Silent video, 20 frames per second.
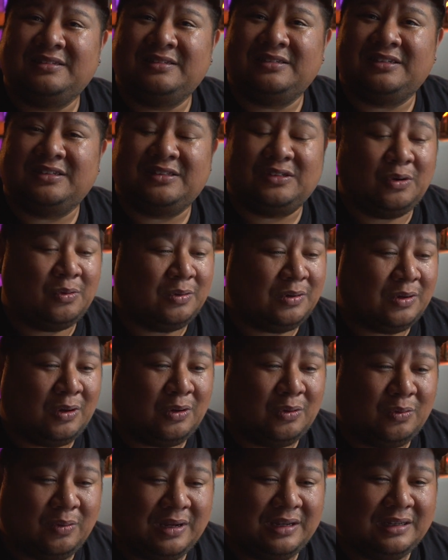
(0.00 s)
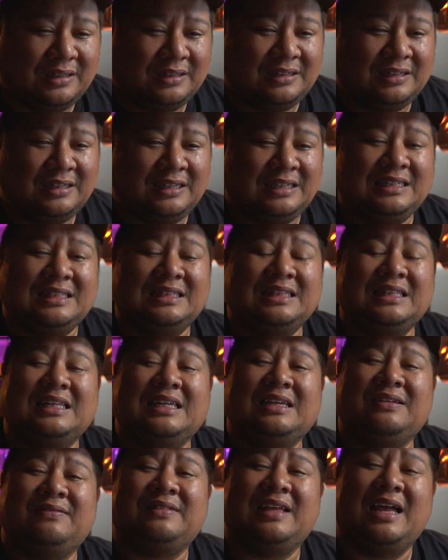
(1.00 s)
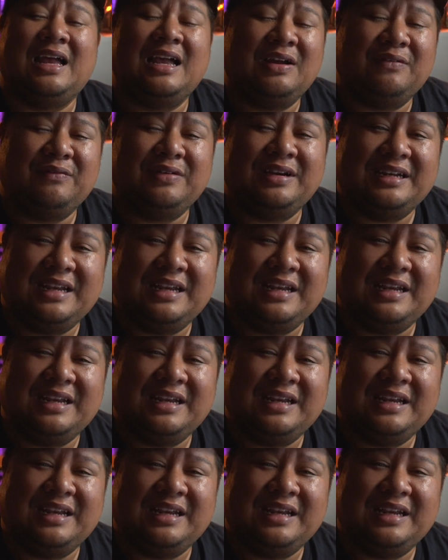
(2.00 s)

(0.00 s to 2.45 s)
to throw it all away, he lived every